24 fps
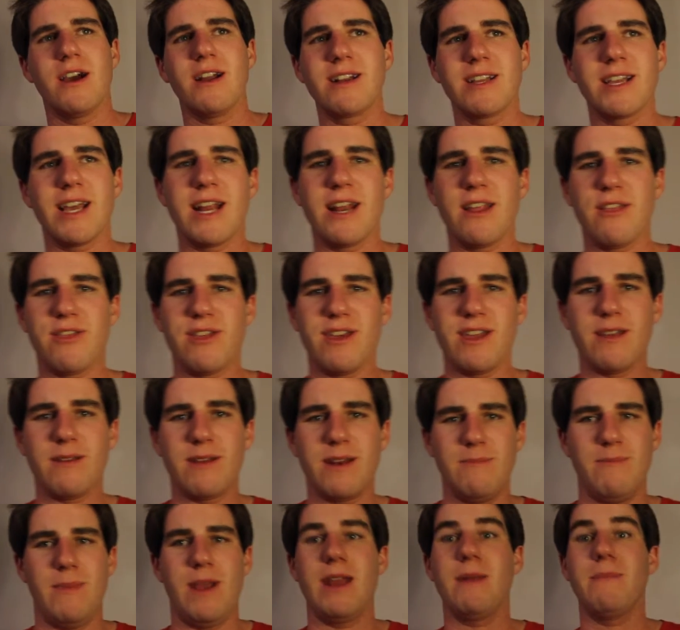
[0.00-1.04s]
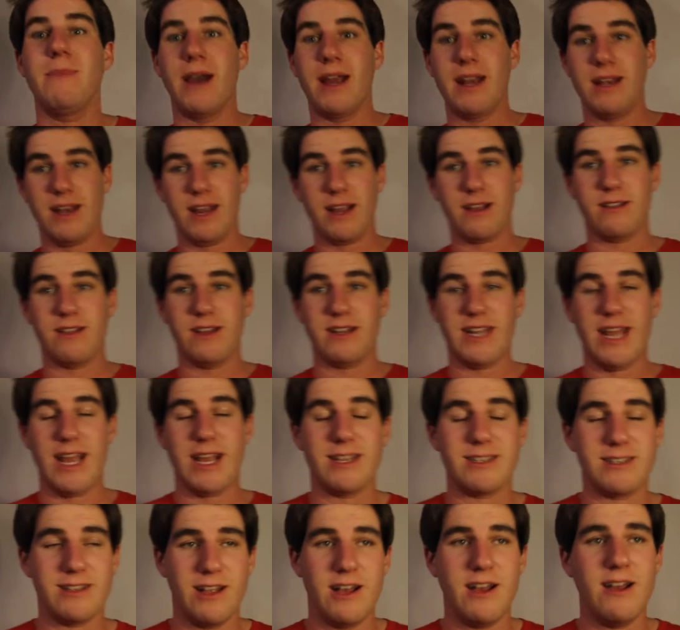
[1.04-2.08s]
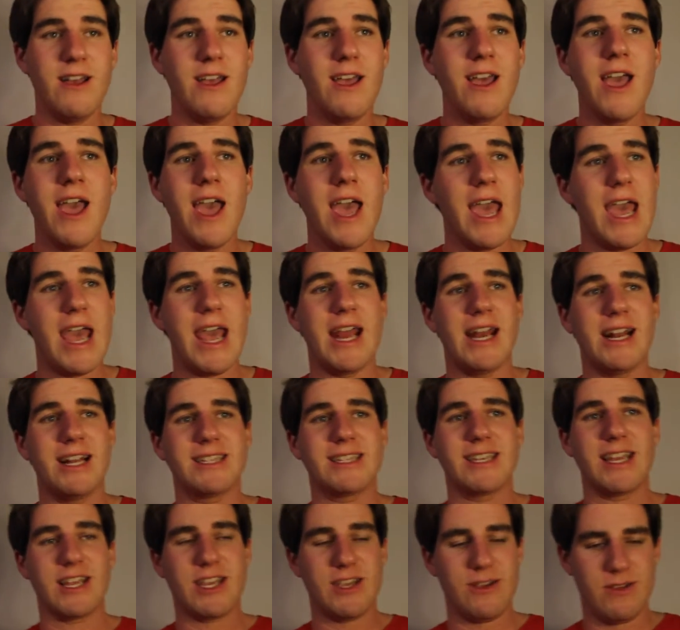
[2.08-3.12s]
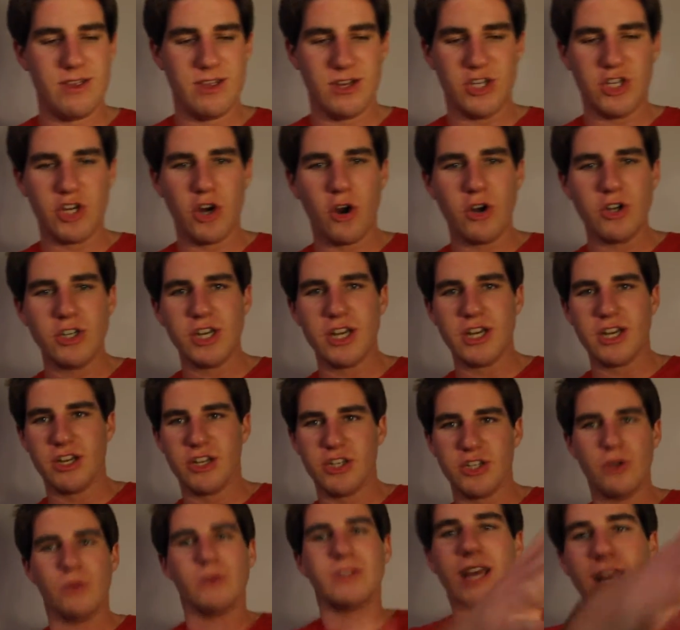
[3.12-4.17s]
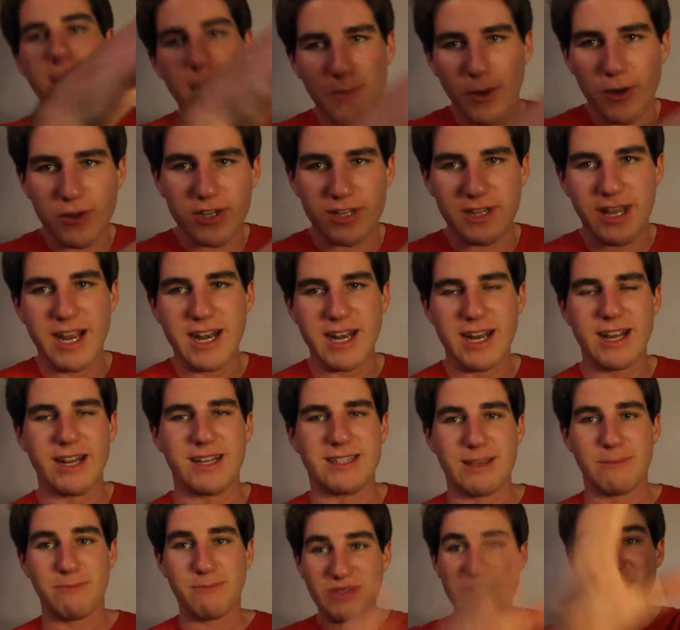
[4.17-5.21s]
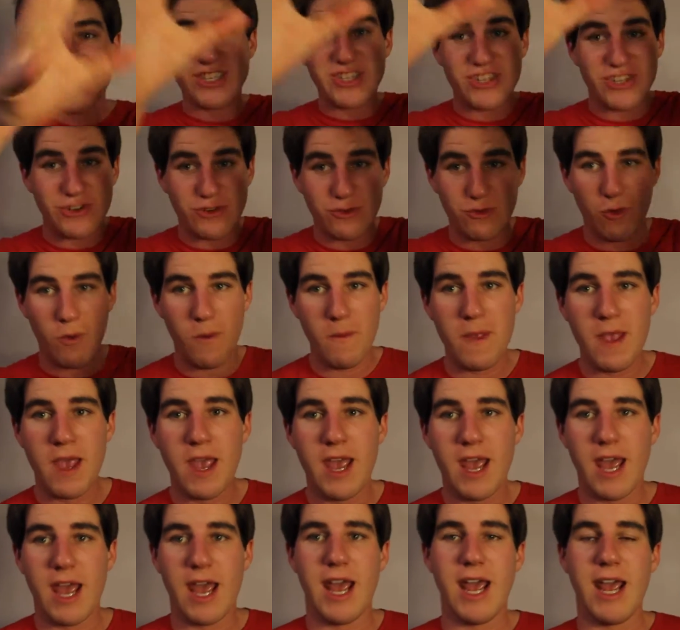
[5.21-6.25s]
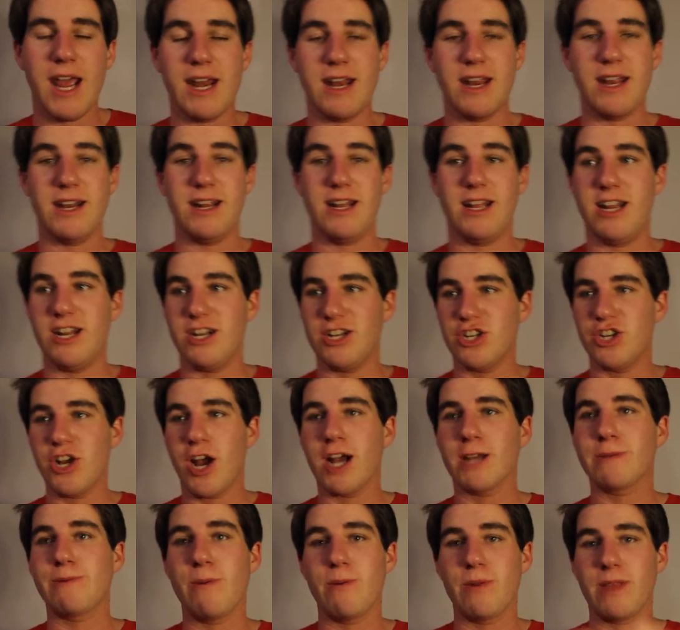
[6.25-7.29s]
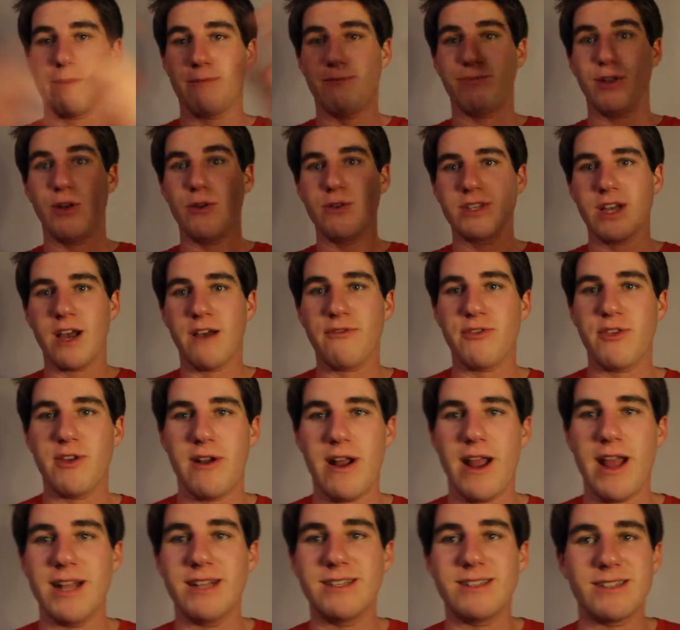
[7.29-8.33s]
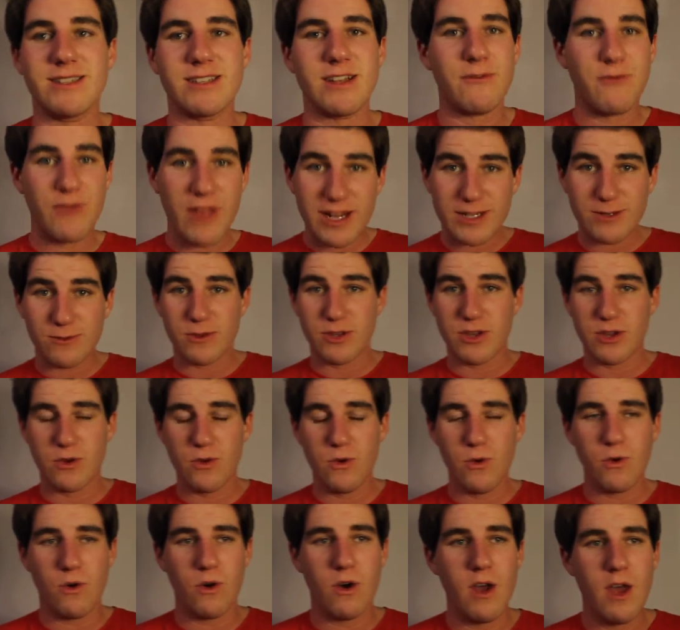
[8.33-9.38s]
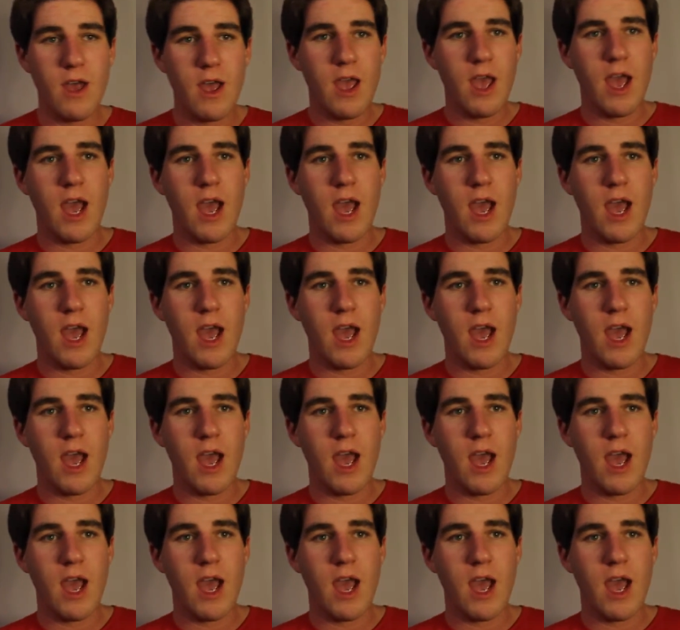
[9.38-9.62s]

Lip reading: gun kind of thing made by Nikola Tesla, and it's like you charge it and it shoots out a bolt of lightning. It's like bzzz, and it shocks people, like blows off their heads and stuff. That's really cool.